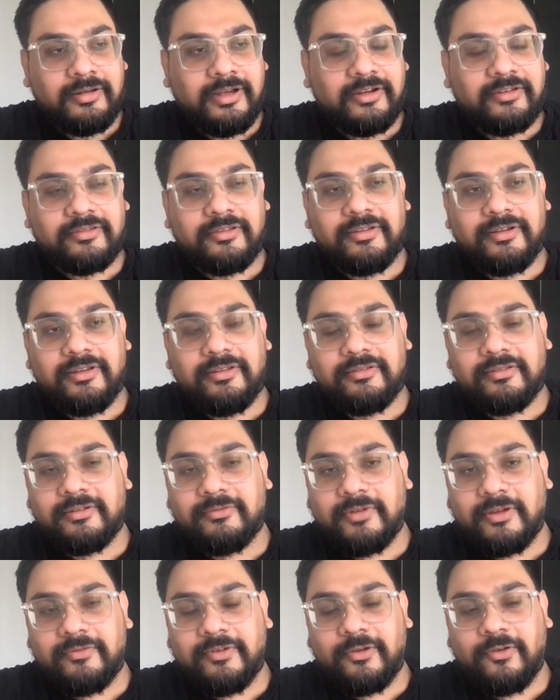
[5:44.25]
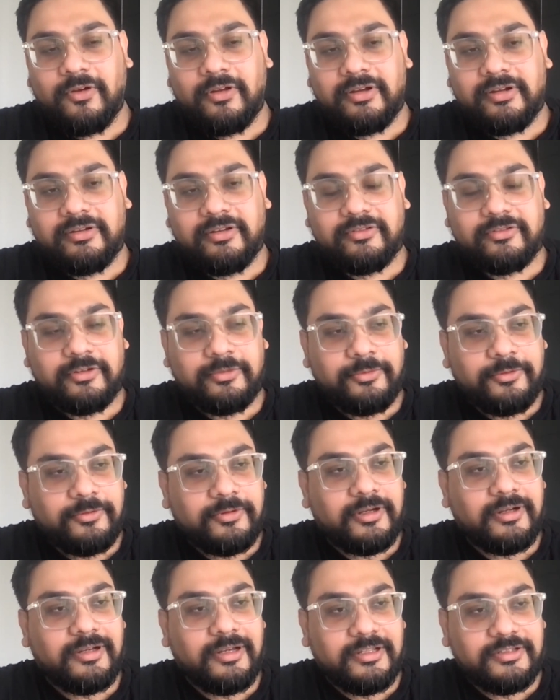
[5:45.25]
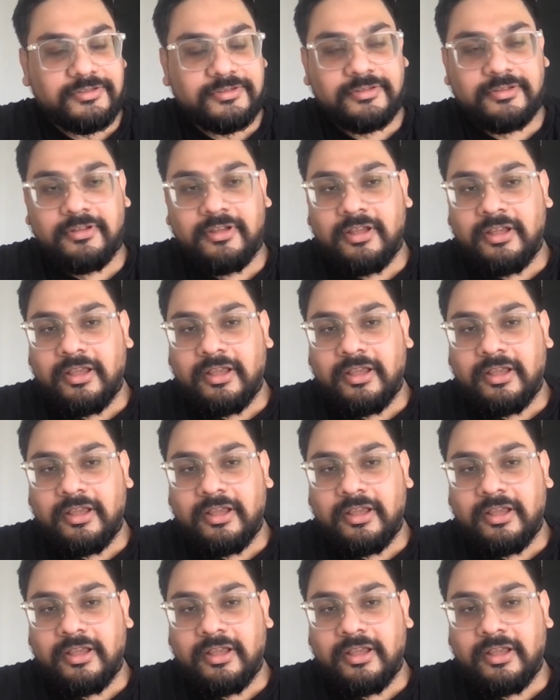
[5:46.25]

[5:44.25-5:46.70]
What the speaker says: That's the reason why we call it distributed ledger.